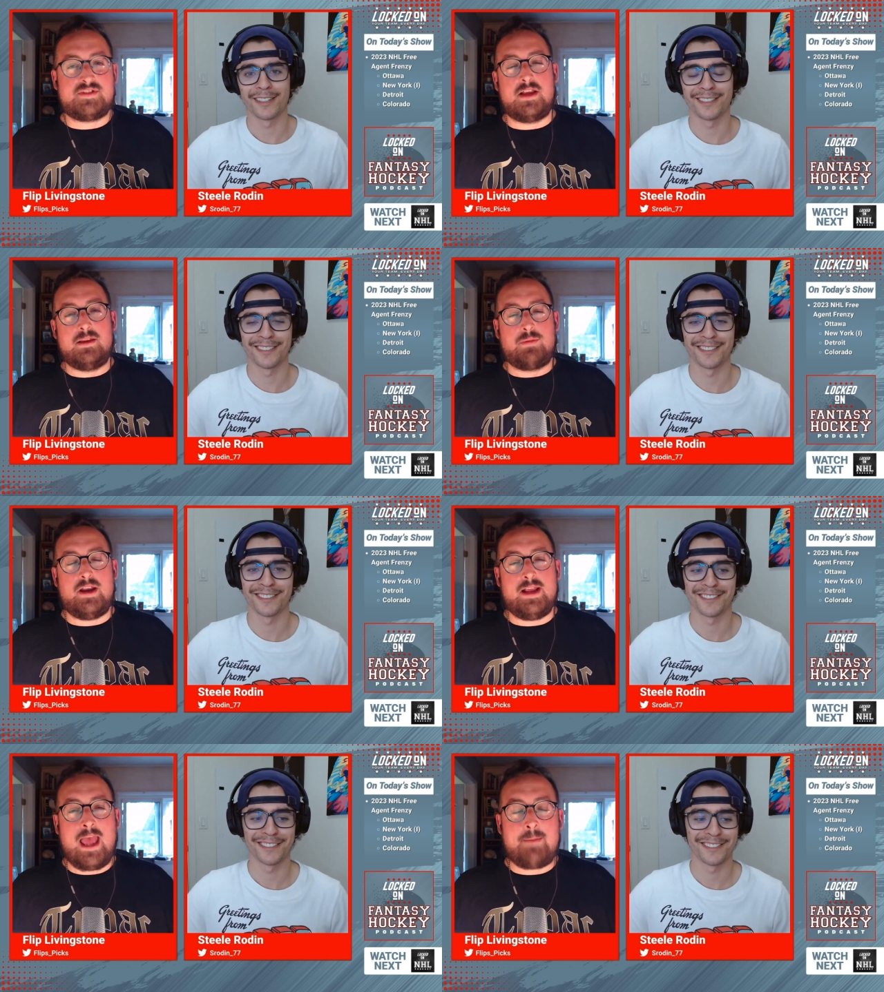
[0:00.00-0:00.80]

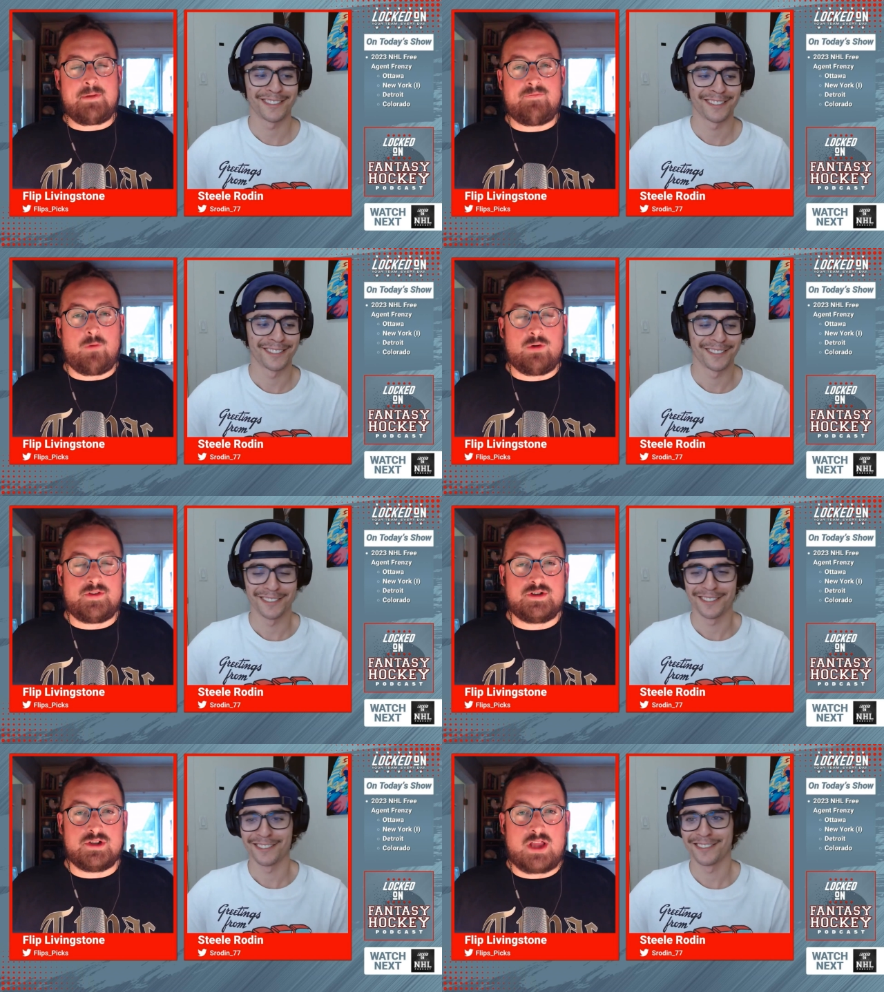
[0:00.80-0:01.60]
Speaker 1: celebrating, happy
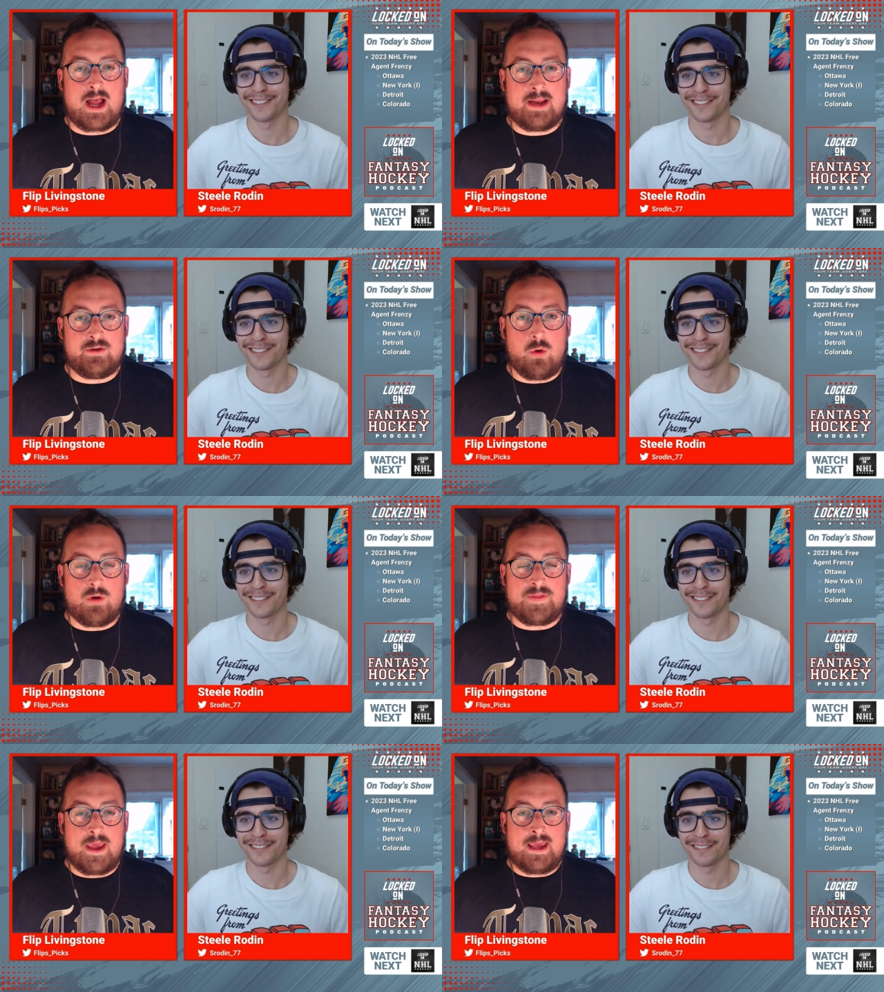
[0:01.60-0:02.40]
4th of July,
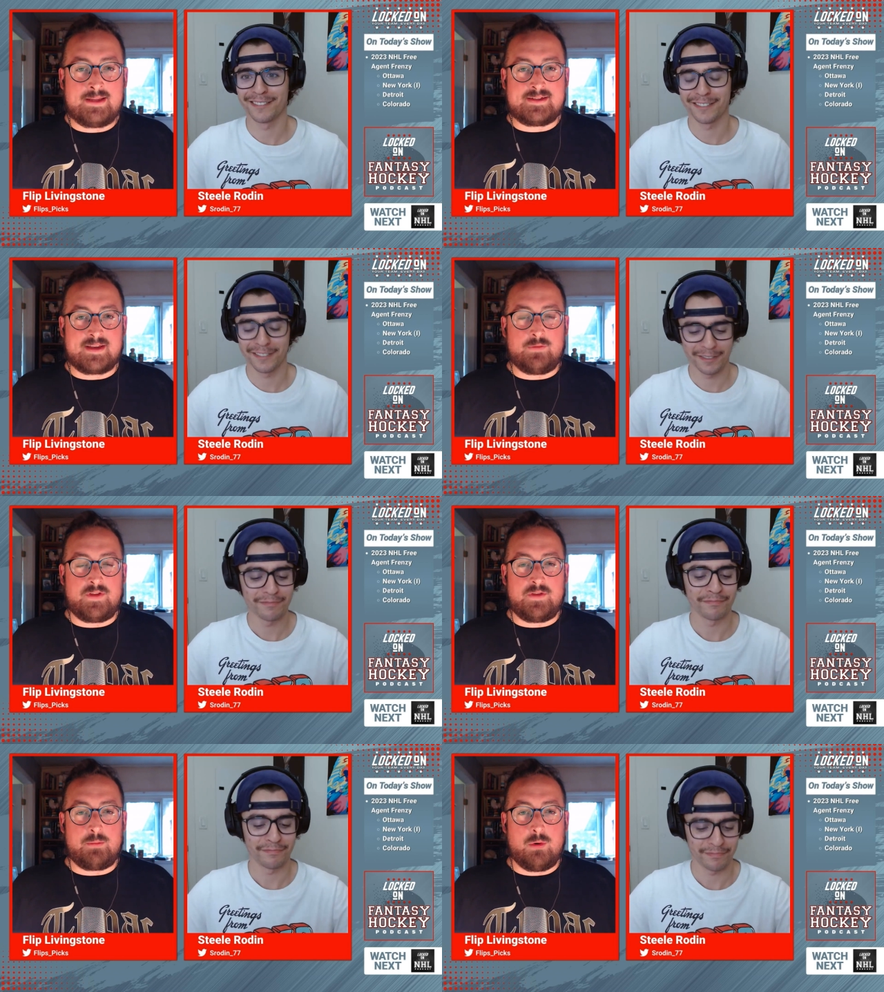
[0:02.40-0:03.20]
north and
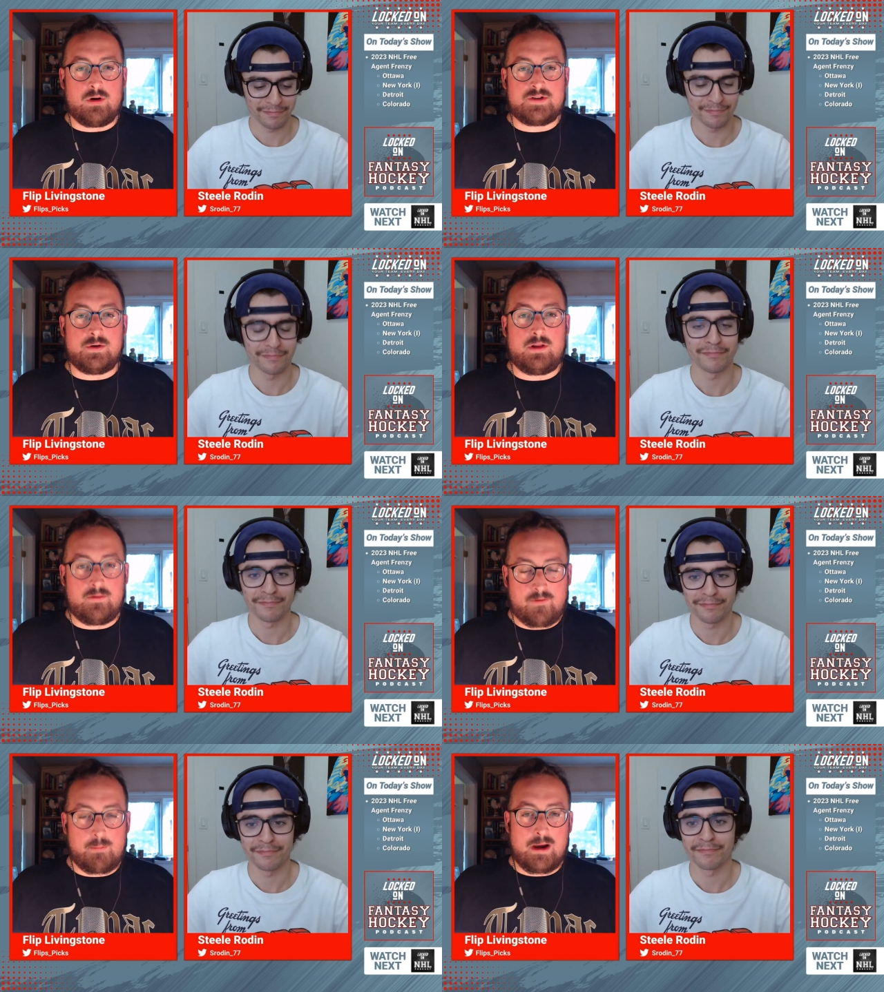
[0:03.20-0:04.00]
south of the border to all
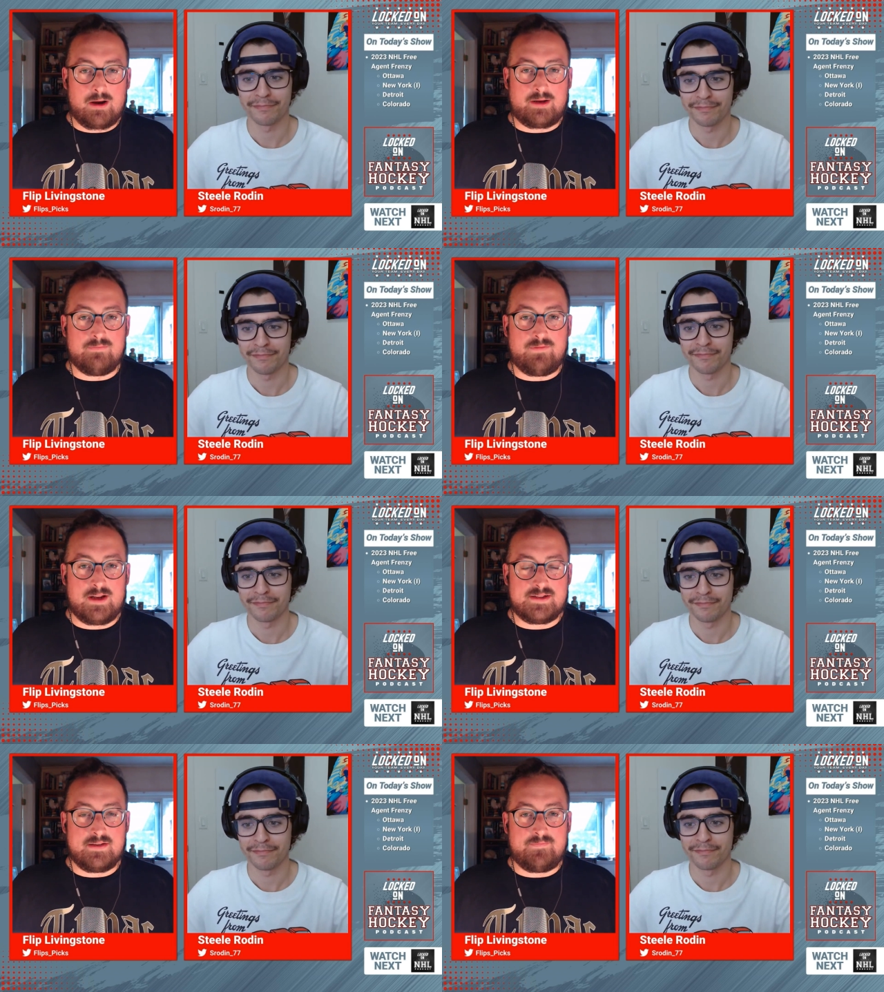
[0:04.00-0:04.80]
of our American
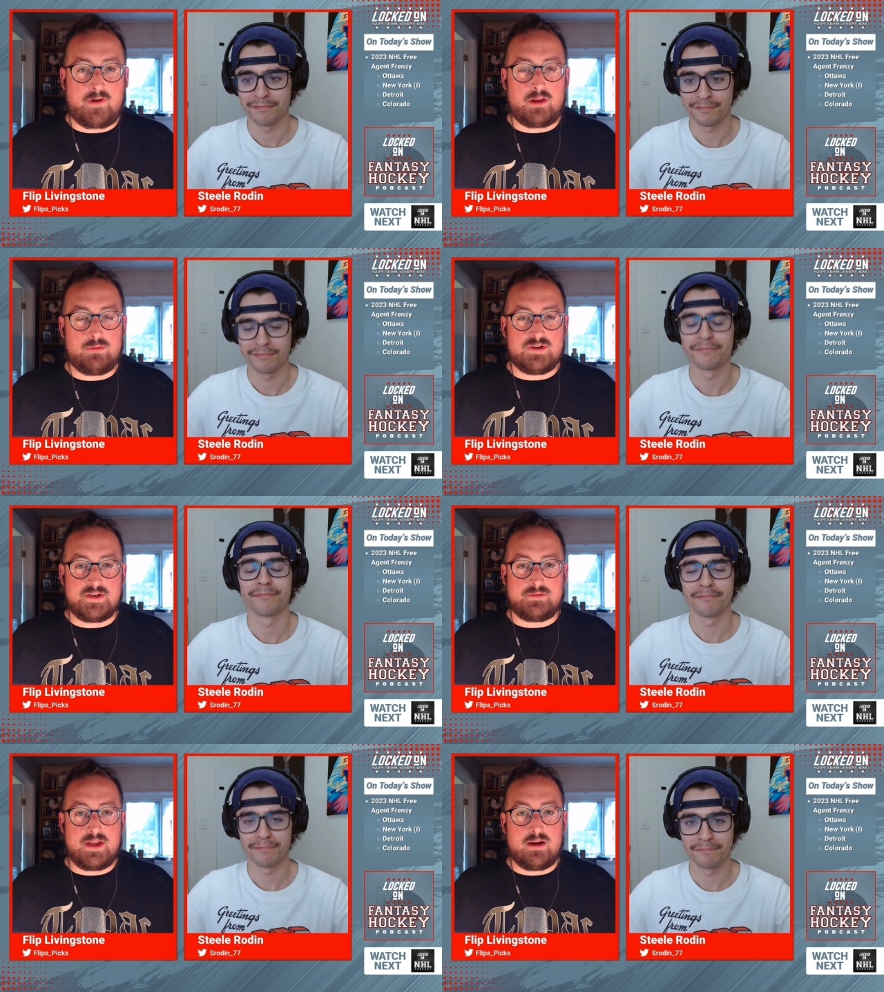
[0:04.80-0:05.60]
friends and
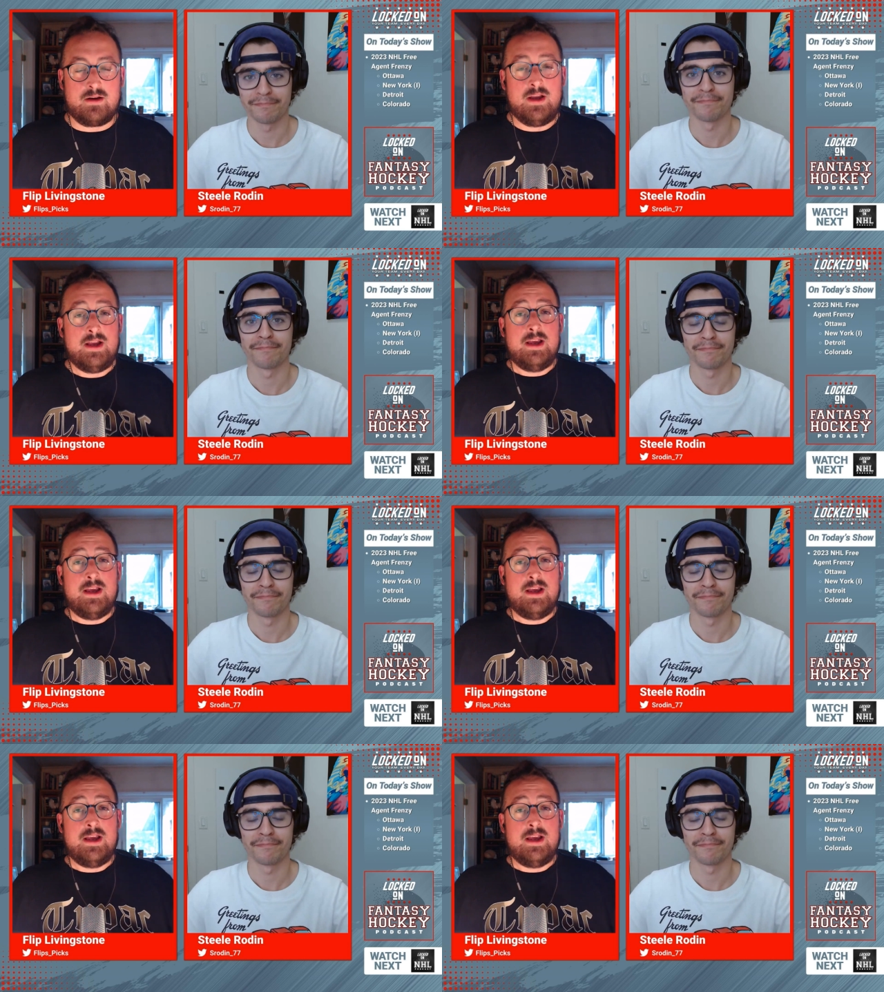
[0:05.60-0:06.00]
followers out there.